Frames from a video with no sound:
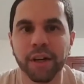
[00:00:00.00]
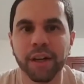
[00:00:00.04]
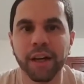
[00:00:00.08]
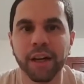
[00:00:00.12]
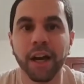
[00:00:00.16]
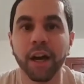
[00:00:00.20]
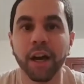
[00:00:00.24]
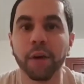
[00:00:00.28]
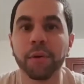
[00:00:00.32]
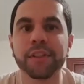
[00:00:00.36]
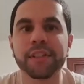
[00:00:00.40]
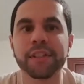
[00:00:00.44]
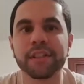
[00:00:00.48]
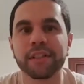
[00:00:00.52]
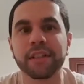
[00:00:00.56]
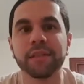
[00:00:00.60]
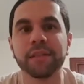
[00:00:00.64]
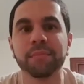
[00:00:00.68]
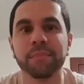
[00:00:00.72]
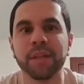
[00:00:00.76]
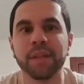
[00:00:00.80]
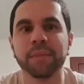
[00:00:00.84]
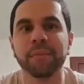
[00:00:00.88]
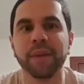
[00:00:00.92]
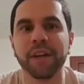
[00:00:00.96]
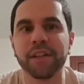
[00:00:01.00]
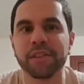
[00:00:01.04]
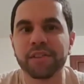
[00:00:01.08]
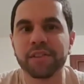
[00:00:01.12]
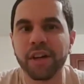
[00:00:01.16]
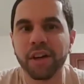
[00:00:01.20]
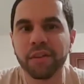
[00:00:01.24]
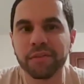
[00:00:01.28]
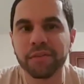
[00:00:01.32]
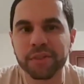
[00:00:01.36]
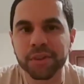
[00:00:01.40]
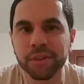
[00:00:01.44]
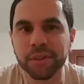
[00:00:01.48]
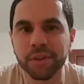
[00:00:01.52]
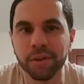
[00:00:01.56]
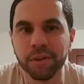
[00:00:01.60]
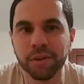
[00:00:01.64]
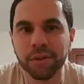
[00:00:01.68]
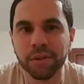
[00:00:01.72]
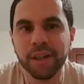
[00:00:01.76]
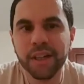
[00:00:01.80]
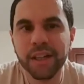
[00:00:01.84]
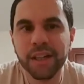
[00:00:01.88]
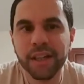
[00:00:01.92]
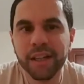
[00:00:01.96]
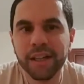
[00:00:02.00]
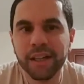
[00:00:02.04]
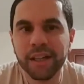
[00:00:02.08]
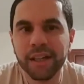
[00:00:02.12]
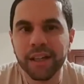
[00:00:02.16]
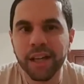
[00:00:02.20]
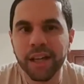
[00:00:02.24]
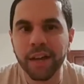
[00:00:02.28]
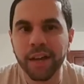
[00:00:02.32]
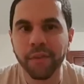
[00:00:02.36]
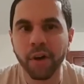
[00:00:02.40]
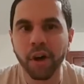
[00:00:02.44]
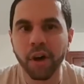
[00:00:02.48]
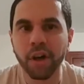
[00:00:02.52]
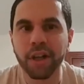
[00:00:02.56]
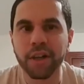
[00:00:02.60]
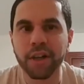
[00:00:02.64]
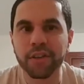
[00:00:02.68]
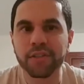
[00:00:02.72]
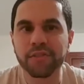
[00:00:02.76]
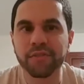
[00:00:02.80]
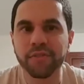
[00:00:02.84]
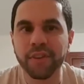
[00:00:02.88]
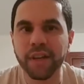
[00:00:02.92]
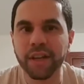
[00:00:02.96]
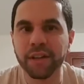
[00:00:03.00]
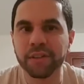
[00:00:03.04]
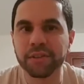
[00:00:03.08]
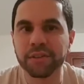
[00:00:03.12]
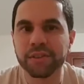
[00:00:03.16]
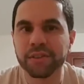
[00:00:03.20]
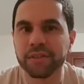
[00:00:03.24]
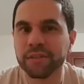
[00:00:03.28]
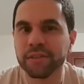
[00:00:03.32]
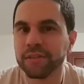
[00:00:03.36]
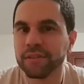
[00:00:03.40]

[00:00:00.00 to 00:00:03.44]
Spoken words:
I always can be myself too, if all else fails.